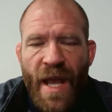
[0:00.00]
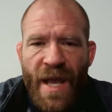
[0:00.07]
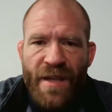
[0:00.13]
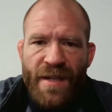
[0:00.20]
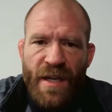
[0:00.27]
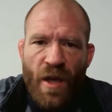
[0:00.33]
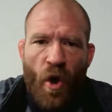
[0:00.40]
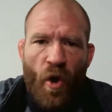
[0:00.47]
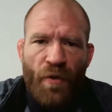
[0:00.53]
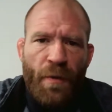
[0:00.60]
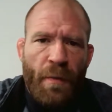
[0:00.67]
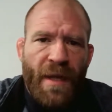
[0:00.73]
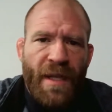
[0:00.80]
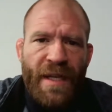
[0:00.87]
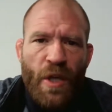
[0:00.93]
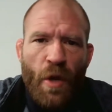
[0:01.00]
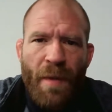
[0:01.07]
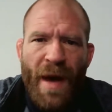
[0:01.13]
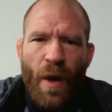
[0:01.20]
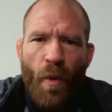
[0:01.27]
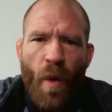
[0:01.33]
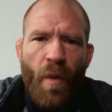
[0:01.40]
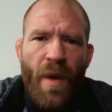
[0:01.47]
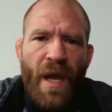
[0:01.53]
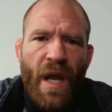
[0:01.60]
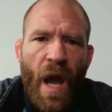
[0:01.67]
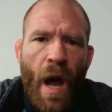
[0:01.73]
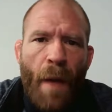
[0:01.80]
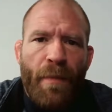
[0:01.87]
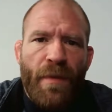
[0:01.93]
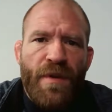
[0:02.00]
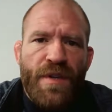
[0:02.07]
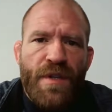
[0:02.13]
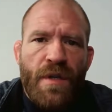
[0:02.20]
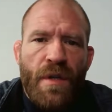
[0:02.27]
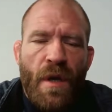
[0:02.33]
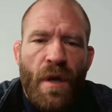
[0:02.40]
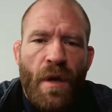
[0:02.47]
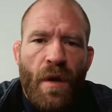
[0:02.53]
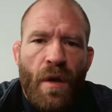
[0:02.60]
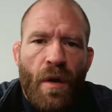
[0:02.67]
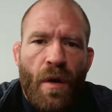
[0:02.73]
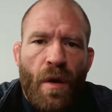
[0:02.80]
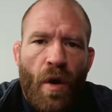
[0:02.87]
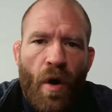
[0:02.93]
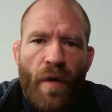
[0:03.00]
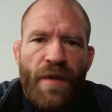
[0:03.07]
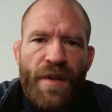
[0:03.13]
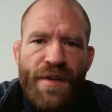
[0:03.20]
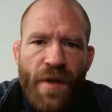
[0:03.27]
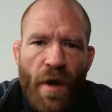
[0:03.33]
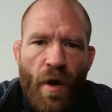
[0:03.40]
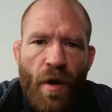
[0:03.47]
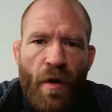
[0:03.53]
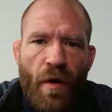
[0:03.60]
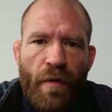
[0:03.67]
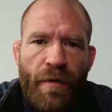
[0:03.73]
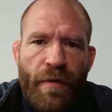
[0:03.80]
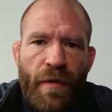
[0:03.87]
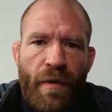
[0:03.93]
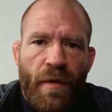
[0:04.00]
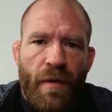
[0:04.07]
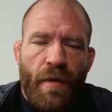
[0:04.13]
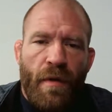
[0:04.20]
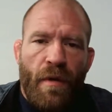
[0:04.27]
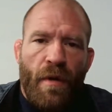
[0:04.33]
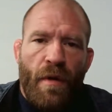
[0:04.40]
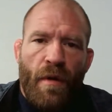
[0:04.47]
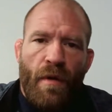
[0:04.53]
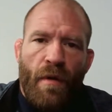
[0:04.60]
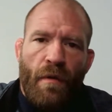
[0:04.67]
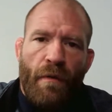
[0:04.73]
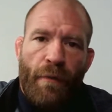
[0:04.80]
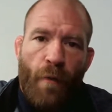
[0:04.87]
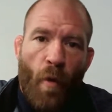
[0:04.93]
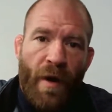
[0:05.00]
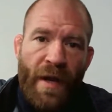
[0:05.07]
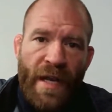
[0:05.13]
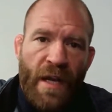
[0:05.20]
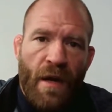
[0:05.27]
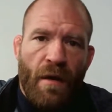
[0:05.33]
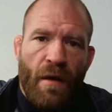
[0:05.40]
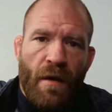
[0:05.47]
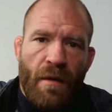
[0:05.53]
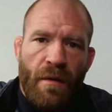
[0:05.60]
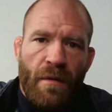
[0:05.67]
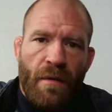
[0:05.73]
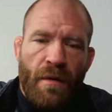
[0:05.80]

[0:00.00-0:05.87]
See, ultimately, no matter what we accomplish on this earth, for here,